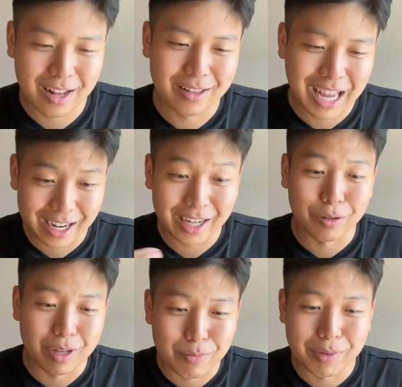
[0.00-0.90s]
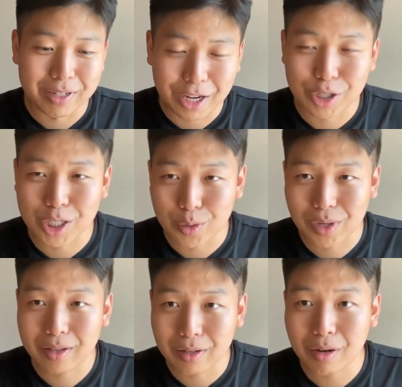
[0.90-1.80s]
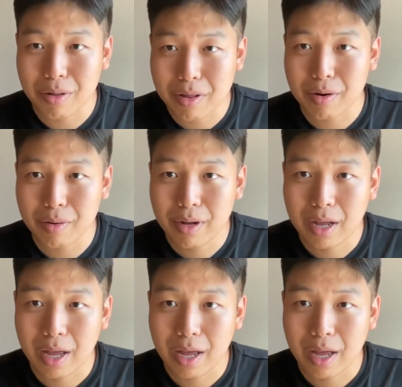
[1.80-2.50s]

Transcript: technical implementations we have to go through.